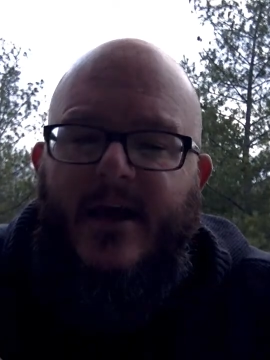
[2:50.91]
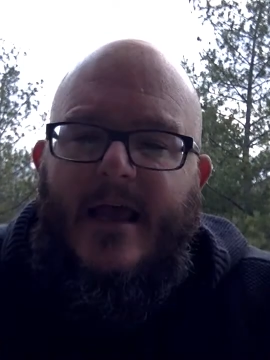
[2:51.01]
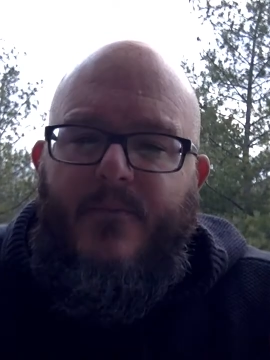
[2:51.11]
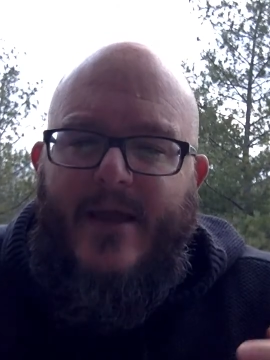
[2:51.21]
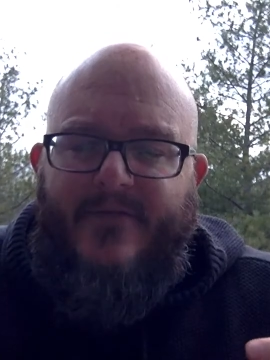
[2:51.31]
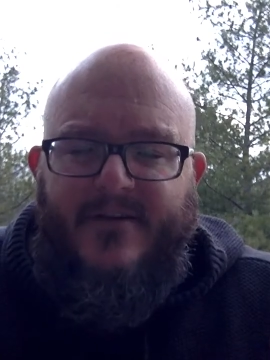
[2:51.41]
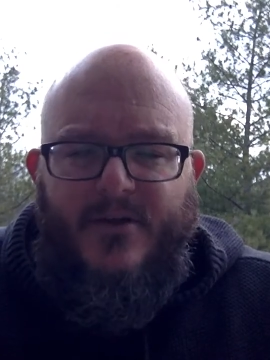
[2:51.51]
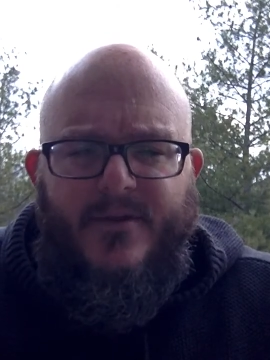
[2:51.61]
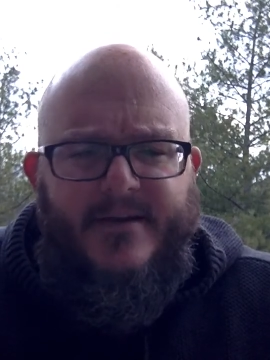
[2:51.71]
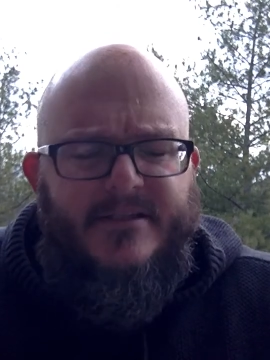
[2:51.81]
and we have to
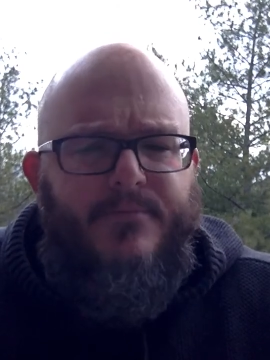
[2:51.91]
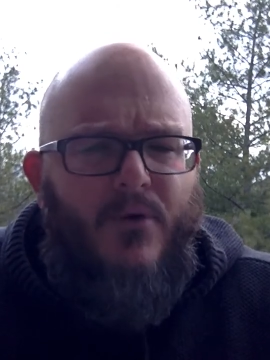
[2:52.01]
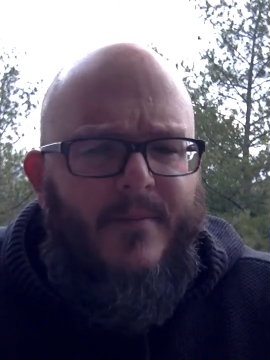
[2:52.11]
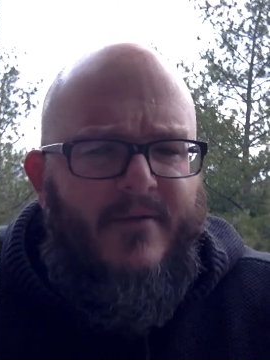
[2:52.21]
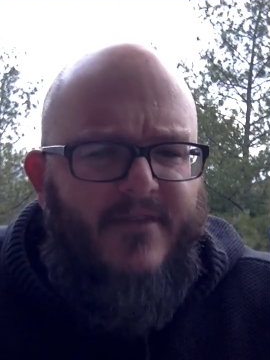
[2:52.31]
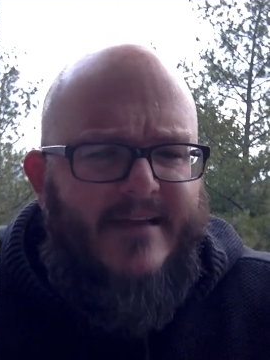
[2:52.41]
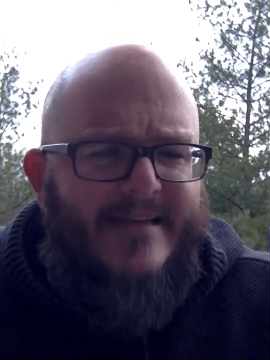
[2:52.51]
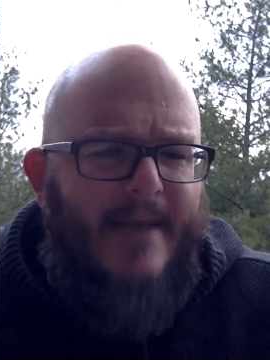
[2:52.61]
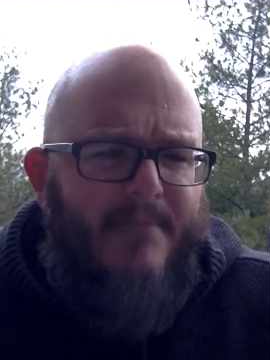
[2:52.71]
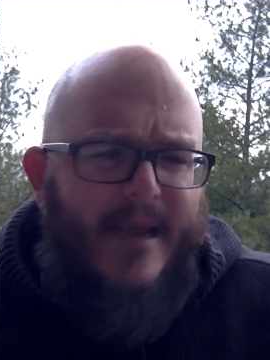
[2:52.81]
deal with the disappointment of things
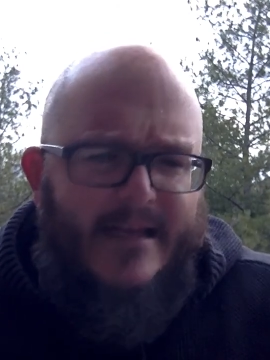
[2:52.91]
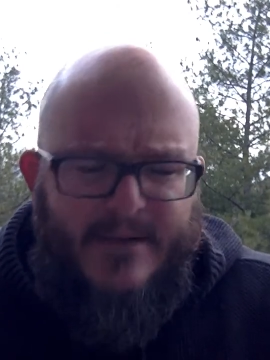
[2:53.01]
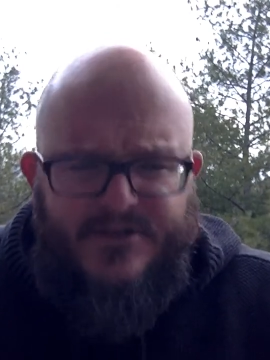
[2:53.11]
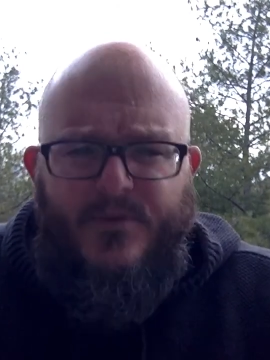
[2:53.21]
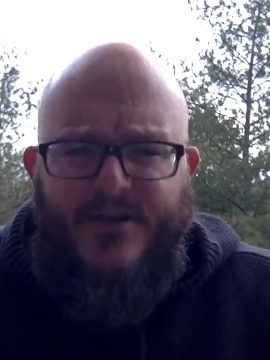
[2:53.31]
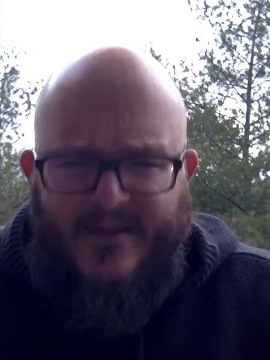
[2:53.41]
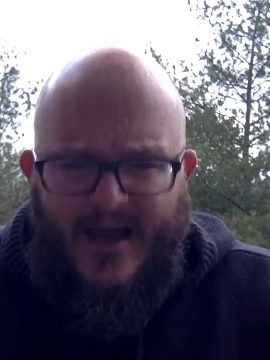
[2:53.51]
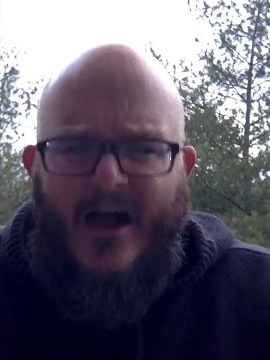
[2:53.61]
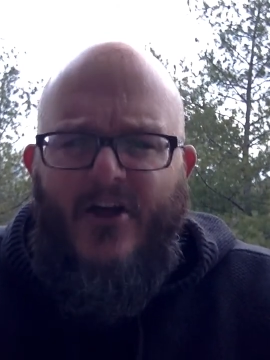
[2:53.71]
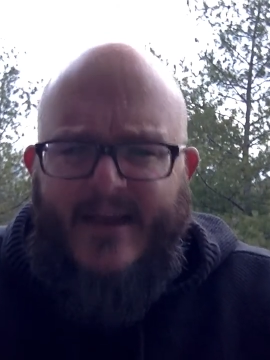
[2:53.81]
not being, especially when you get to the
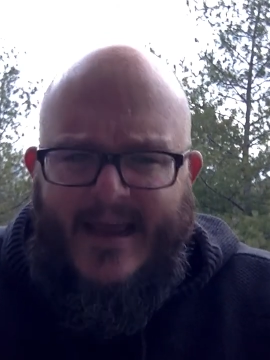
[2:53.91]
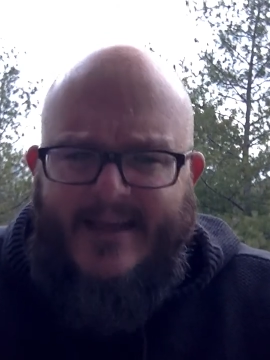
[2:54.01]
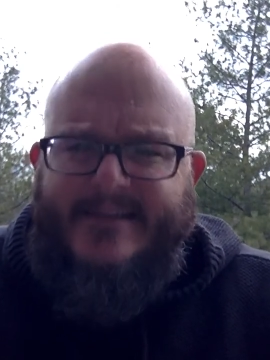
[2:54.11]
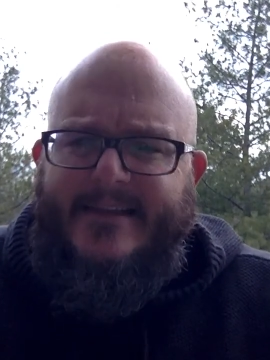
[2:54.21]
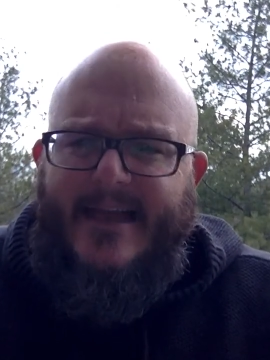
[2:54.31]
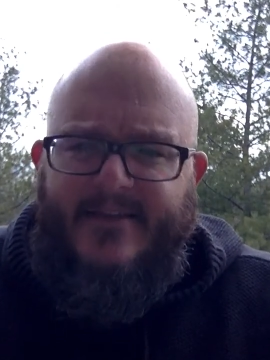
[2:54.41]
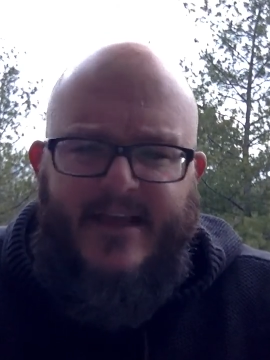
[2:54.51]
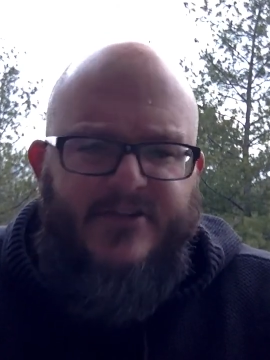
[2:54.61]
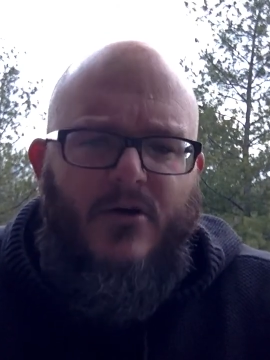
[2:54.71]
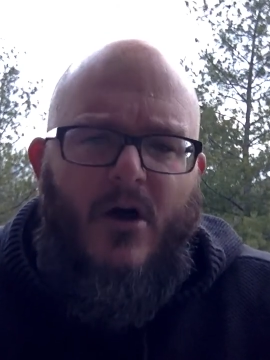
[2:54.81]
holidays and
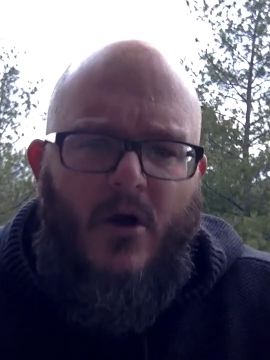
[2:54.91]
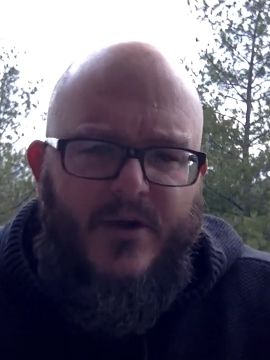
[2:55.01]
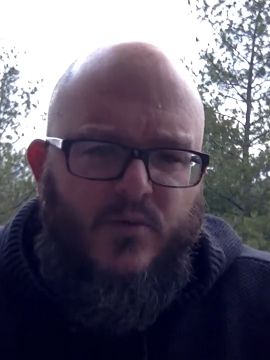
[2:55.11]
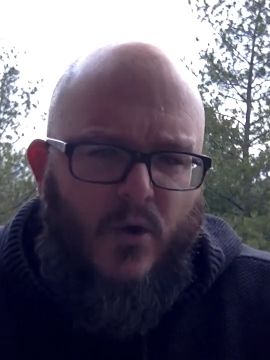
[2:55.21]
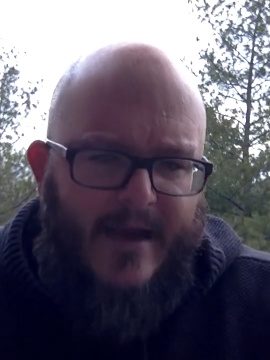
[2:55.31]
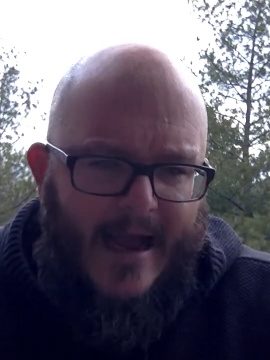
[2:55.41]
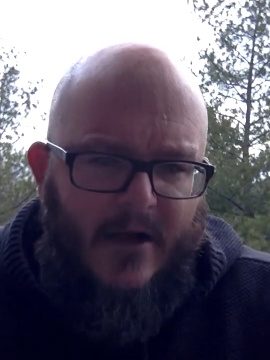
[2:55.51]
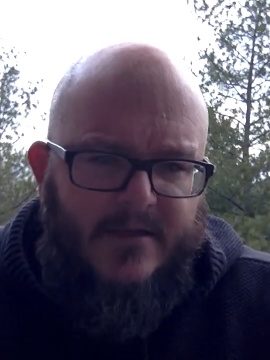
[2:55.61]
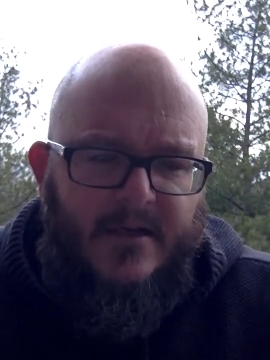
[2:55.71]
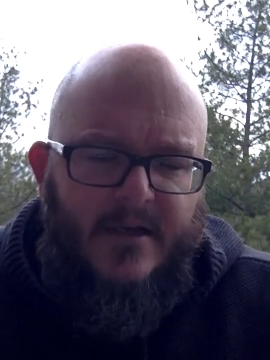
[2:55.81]
things don't always work out